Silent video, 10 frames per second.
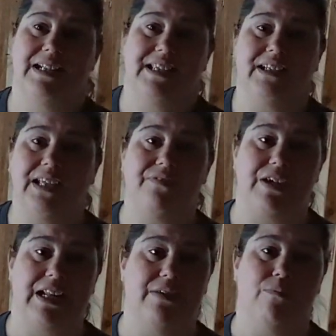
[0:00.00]
to live
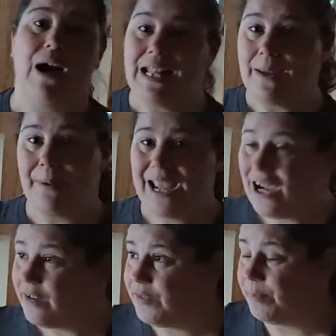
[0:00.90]
in while I pay
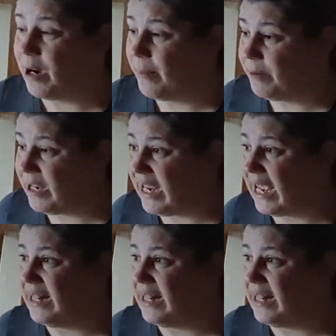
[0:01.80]
off the property,